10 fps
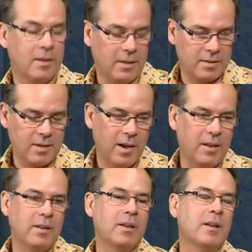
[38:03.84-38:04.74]

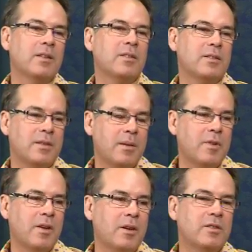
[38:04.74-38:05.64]
Exactly. So some
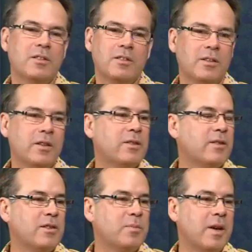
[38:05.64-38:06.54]
of those, just like your
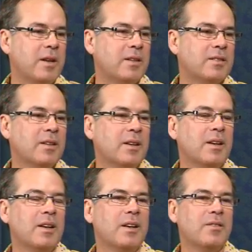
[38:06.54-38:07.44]
asthmatics,
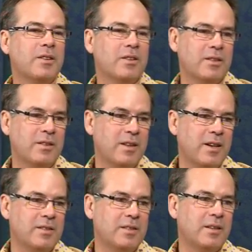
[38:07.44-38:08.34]
if they've got
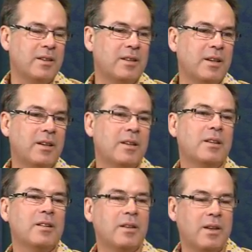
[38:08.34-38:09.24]
lousy technique,
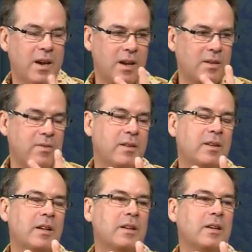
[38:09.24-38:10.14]
you can, if you're
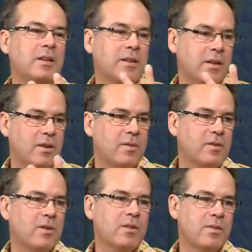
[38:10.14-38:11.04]
unlucky, get
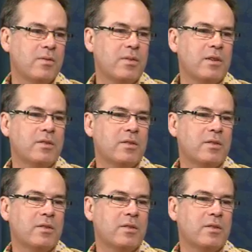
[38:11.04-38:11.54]
overgrowth of thrush.